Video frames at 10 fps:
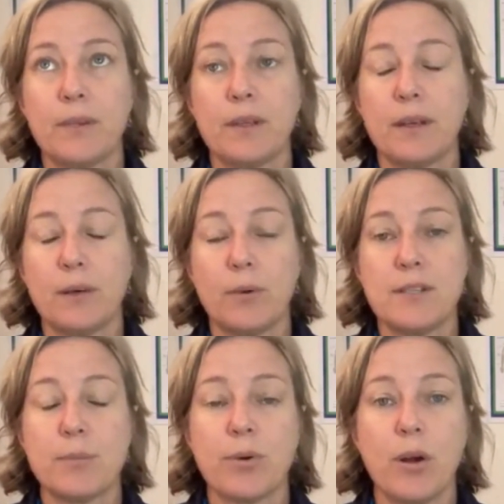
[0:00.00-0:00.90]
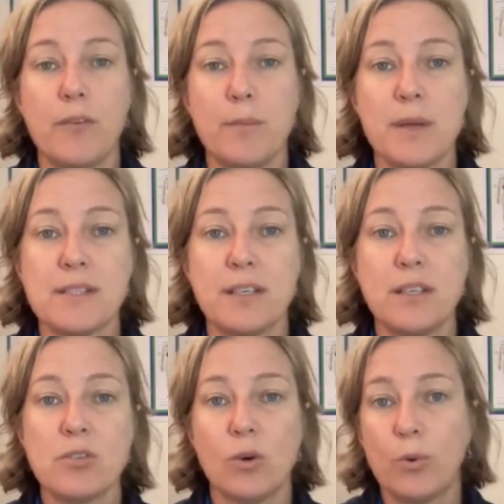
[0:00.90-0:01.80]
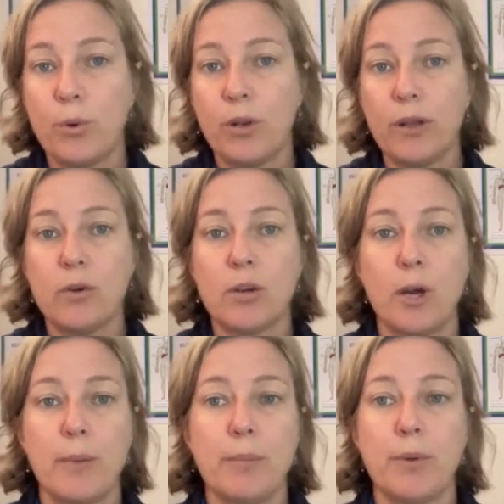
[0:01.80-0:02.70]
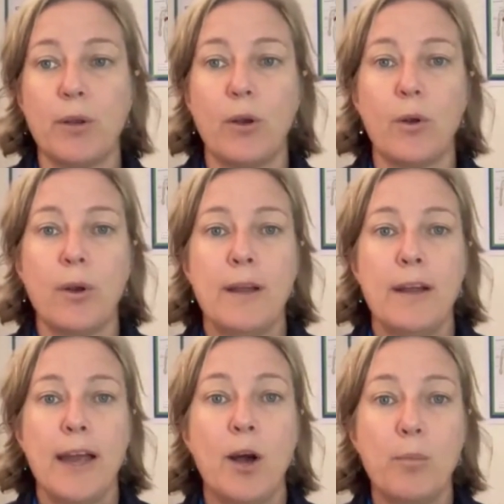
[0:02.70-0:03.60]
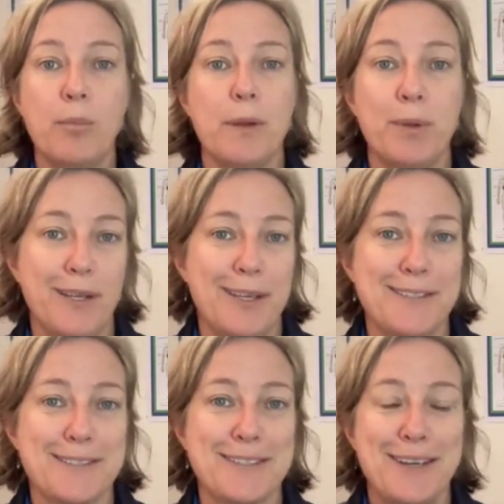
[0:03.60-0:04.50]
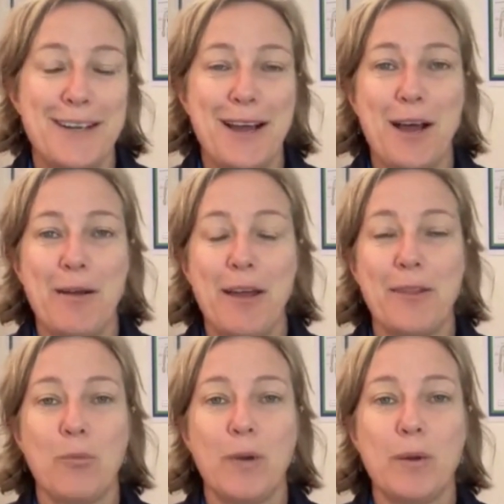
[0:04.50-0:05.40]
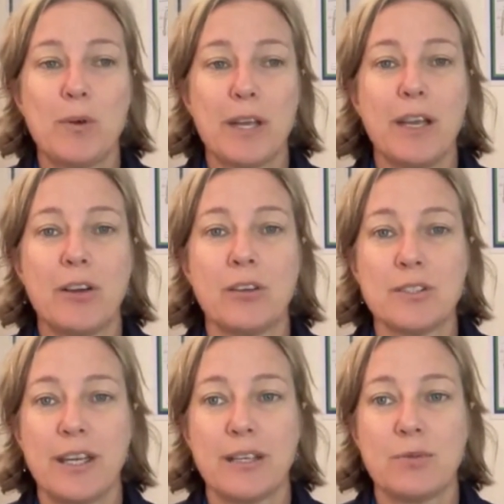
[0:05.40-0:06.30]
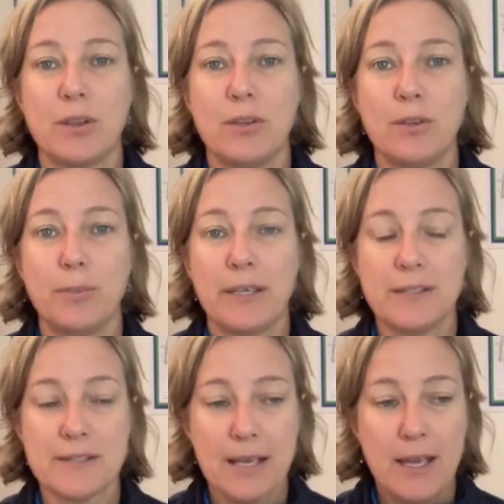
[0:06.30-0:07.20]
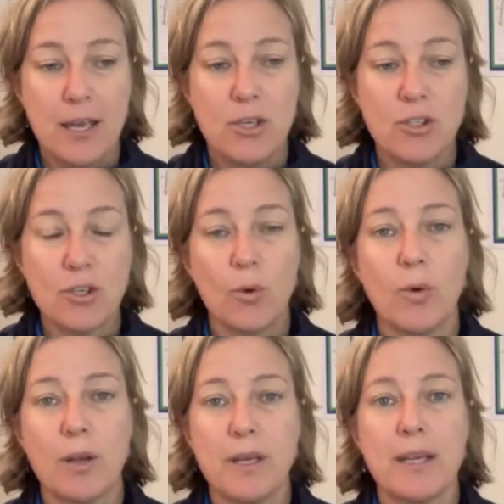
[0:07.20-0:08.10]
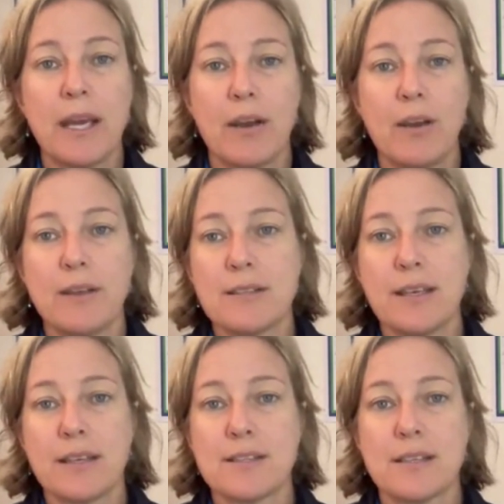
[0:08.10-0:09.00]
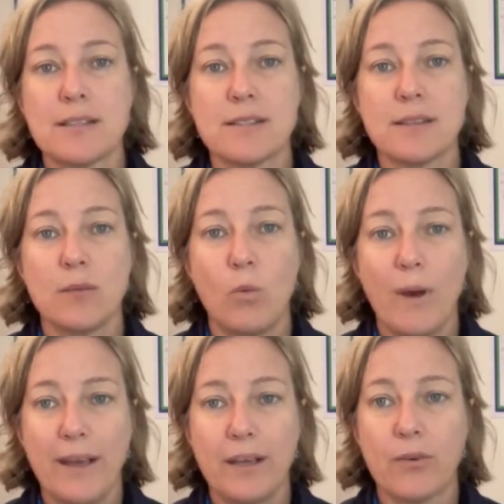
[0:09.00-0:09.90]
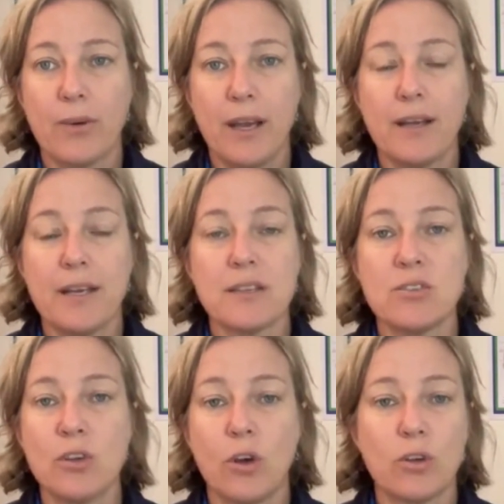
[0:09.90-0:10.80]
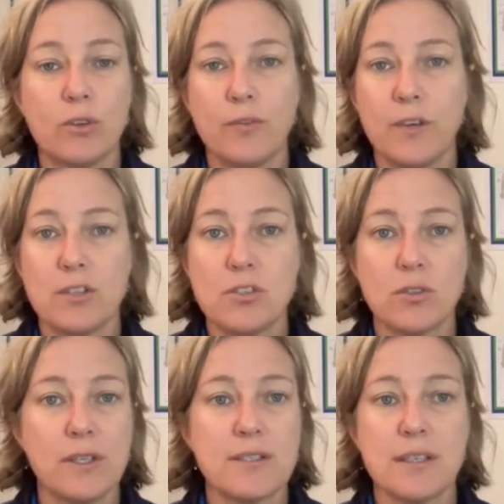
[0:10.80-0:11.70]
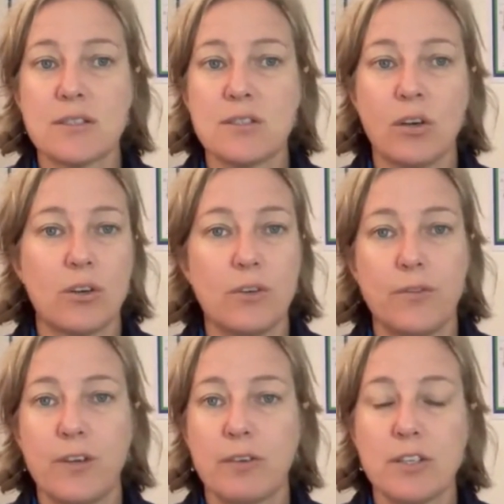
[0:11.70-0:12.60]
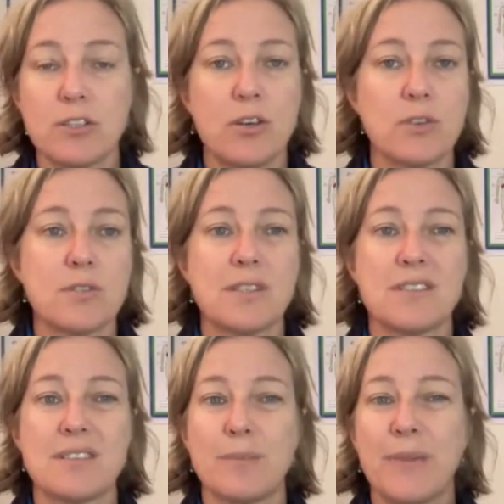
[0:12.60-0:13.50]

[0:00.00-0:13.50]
what is it, private message, or put a little comment below, "Help me, please." And then we will get in contact with you because you don't want to be carrying this excess weight around. It's not good for your joints, it's not good for your internal system,